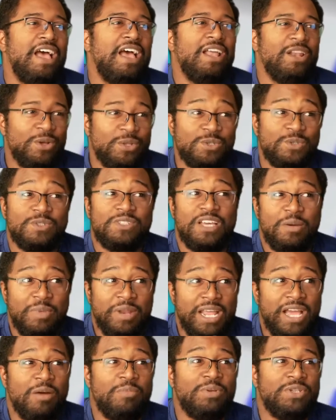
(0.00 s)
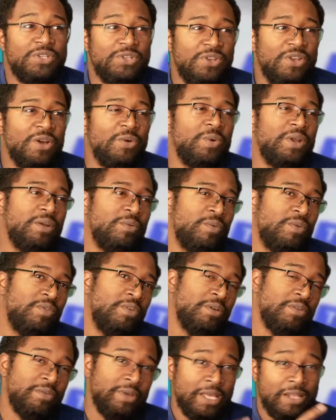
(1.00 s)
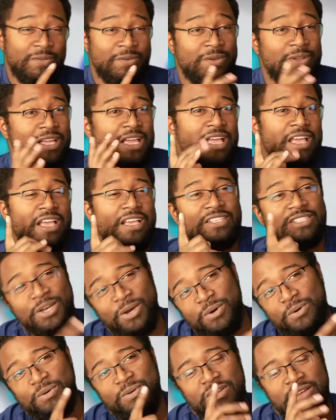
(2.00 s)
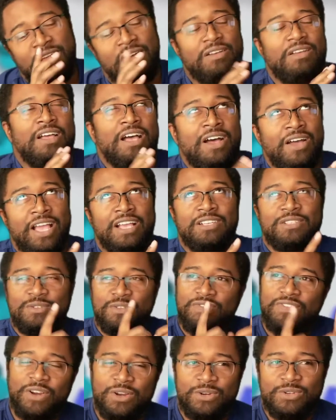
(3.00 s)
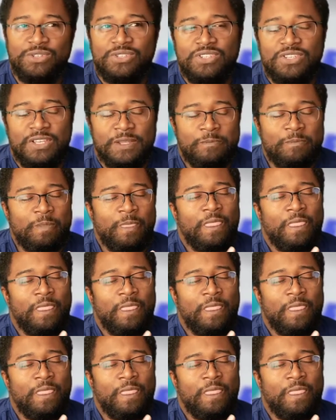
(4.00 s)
I know this was coming out, but do you know when it will be available? So I'll answer first.